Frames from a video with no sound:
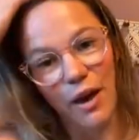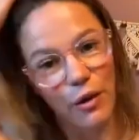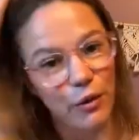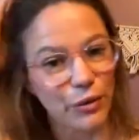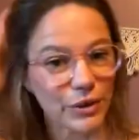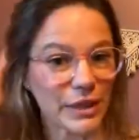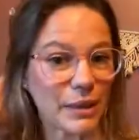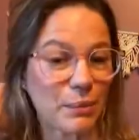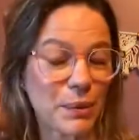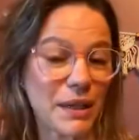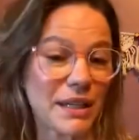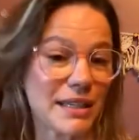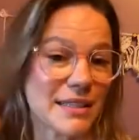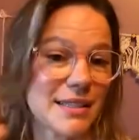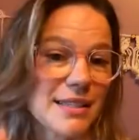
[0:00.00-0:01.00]
only
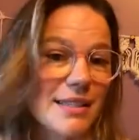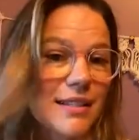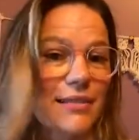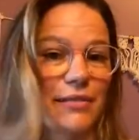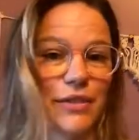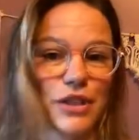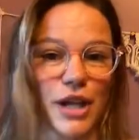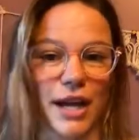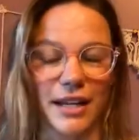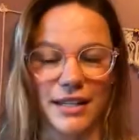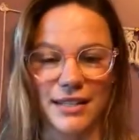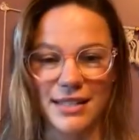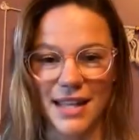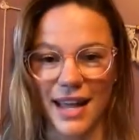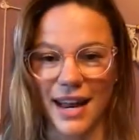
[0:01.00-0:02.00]
penises and
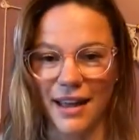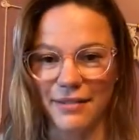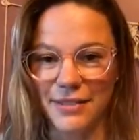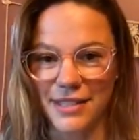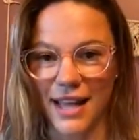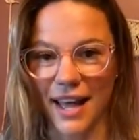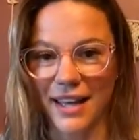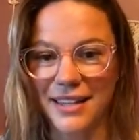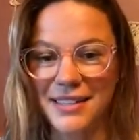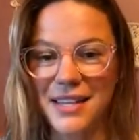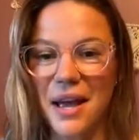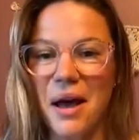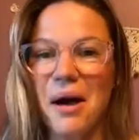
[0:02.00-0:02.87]
vaginas that have sex,